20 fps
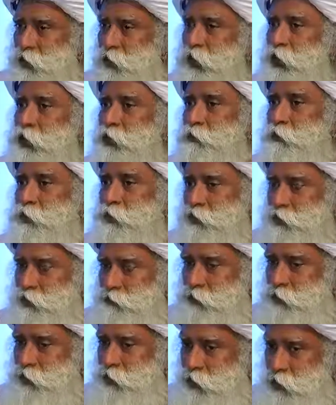governments
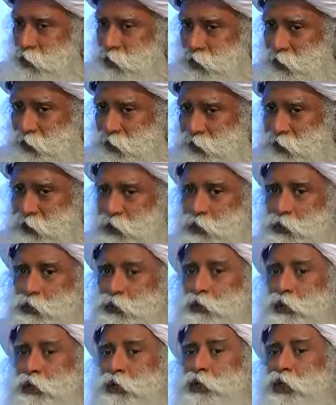of the day,
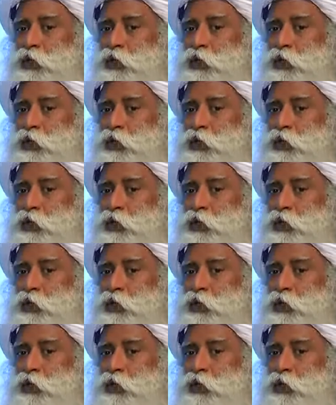you are